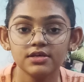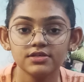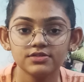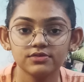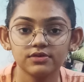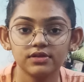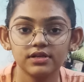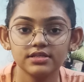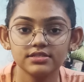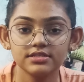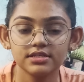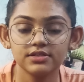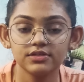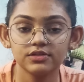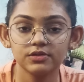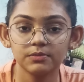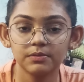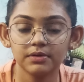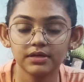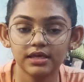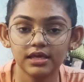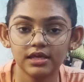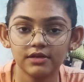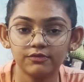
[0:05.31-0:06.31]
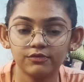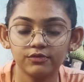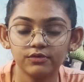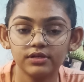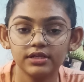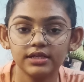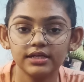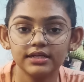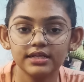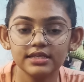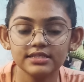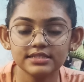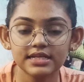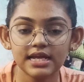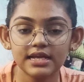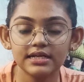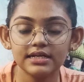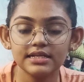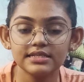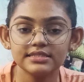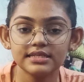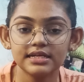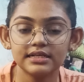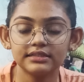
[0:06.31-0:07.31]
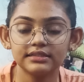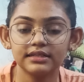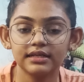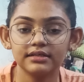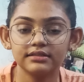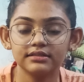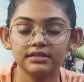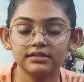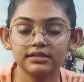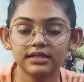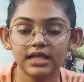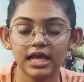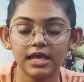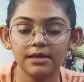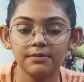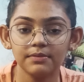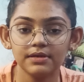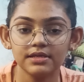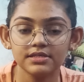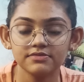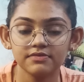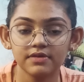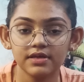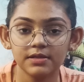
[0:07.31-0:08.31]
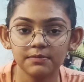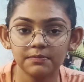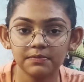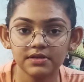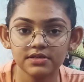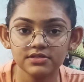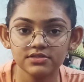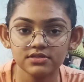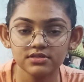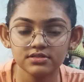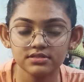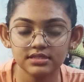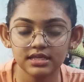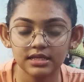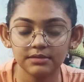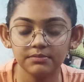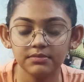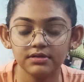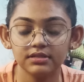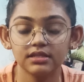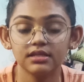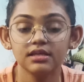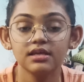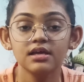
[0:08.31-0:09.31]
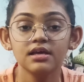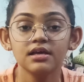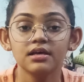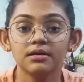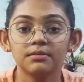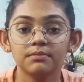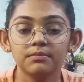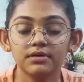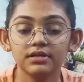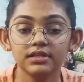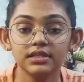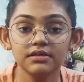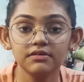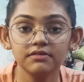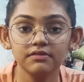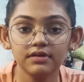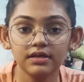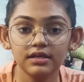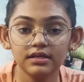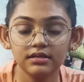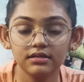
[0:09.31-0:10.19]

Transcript: So listen to me carefully. It is rightly said that the time is very precious than money. Money